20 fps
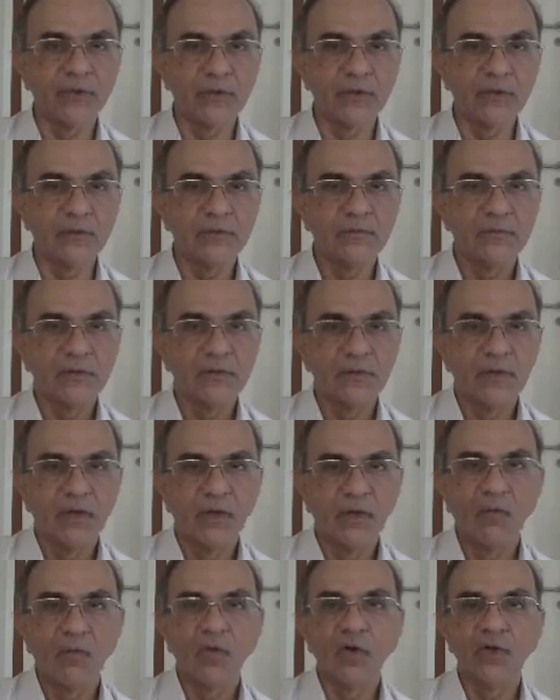here.
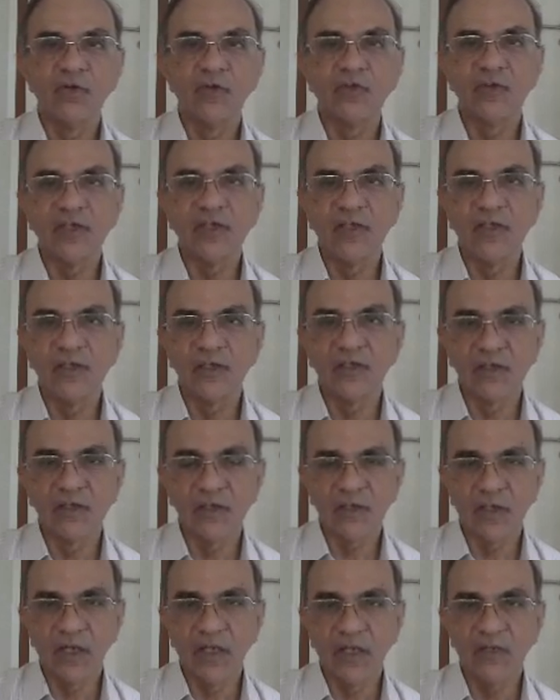What you see
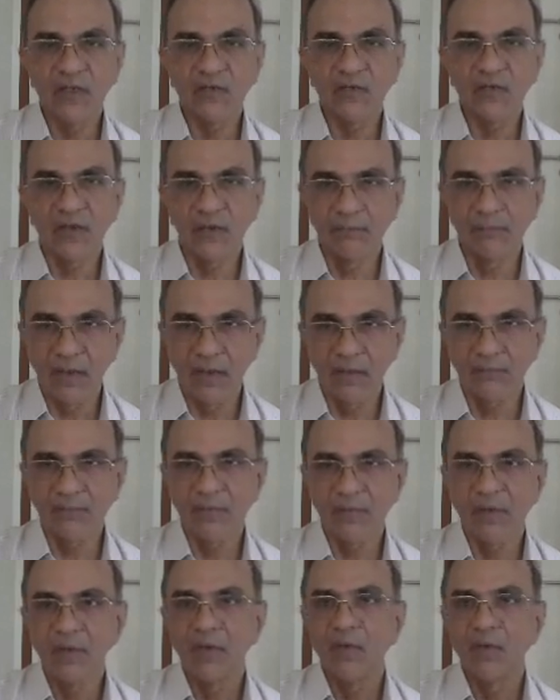here is a bump.
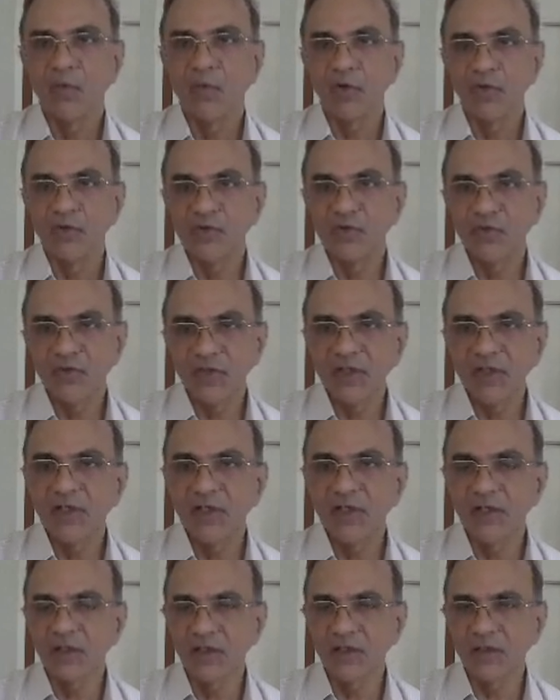What you see
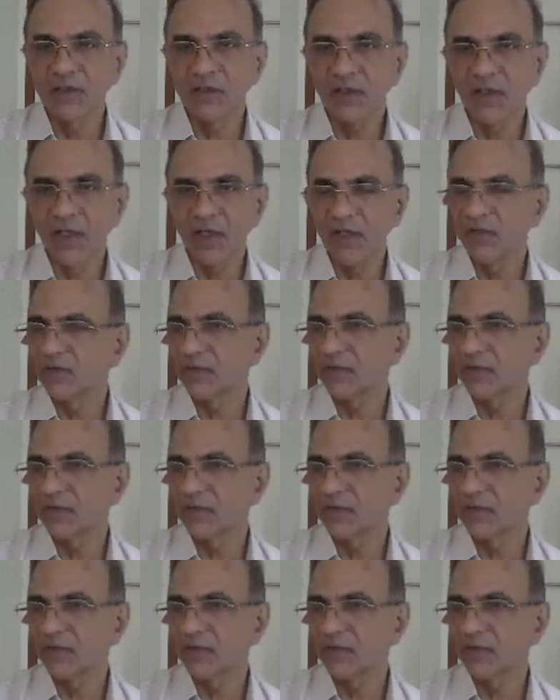here is